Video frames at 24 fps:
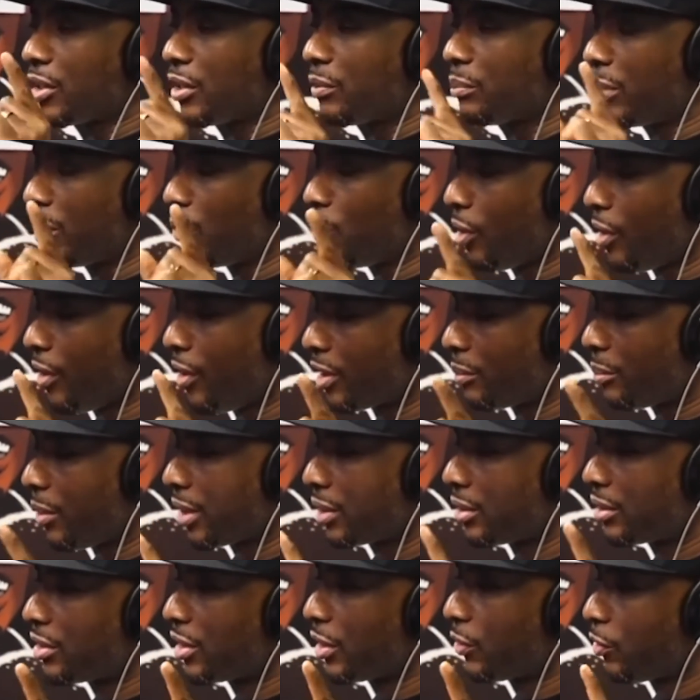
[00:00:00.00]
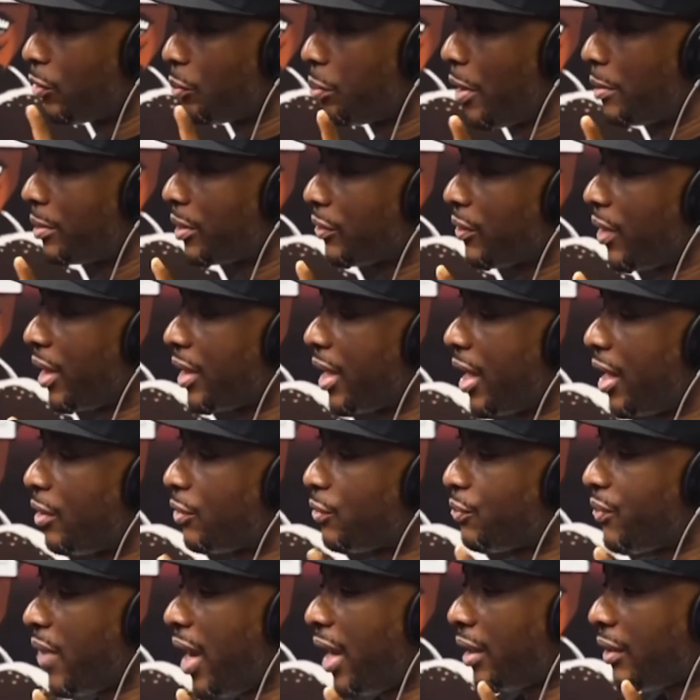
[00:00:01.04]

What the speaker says: be worried about the general public right now. In fact,